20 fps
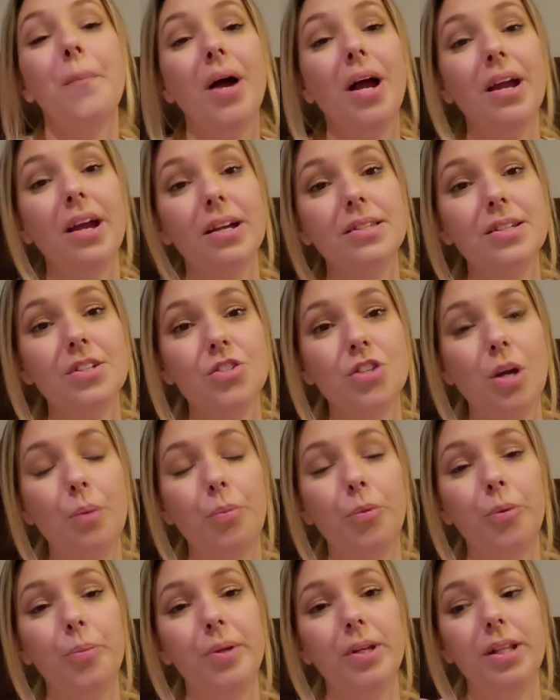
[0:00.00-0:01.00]
My Etsy
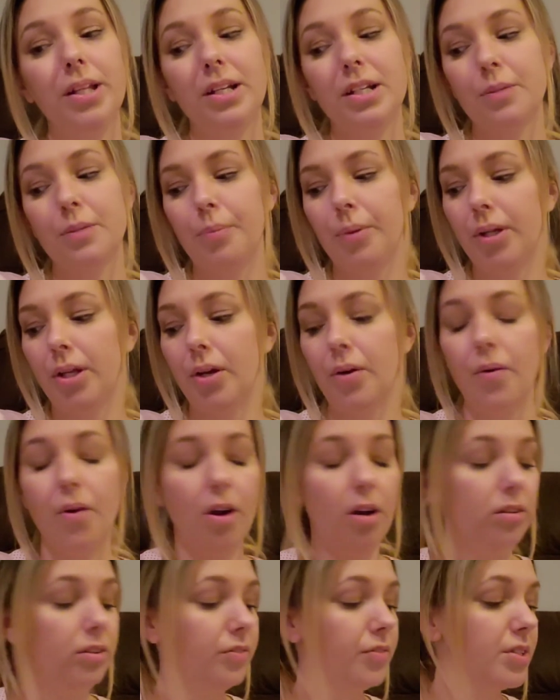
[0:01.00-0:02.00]
shop will be linked below.
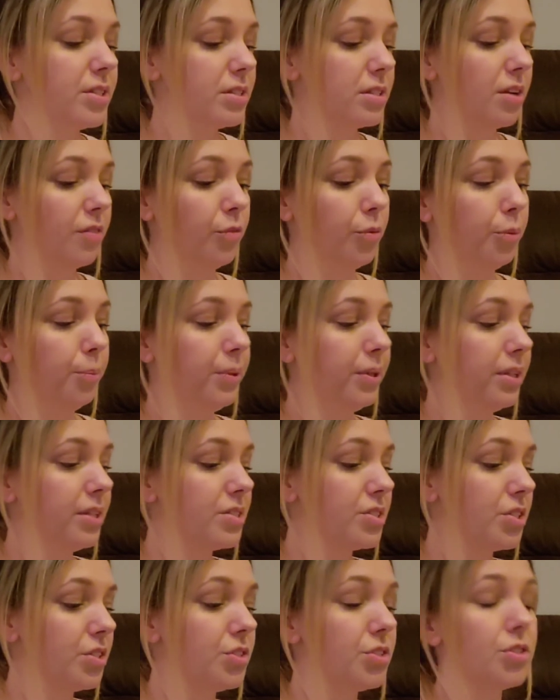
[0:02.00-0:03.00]
All of this stuff will be
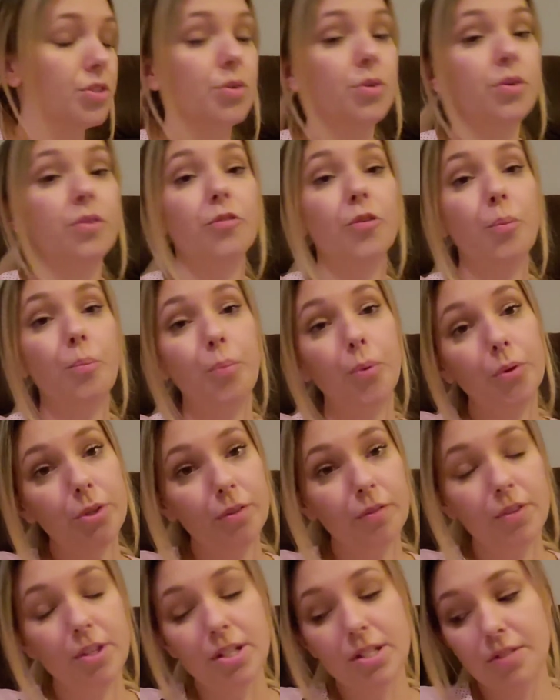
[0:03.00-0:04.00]
listed soon from
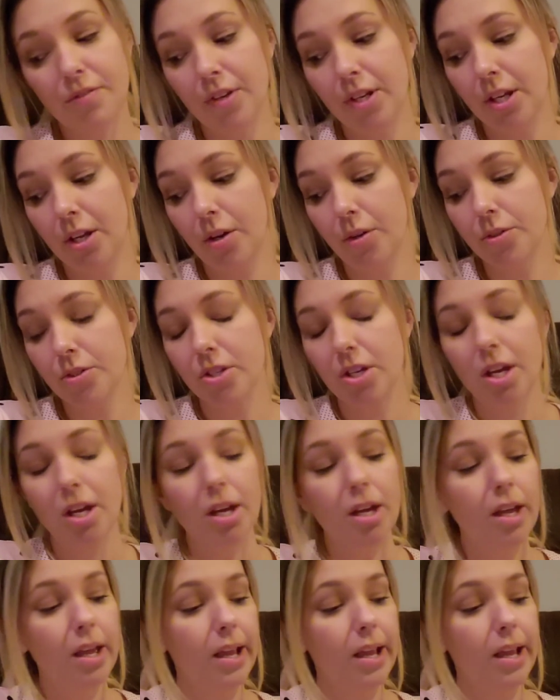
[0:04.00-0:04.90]
both of these videos.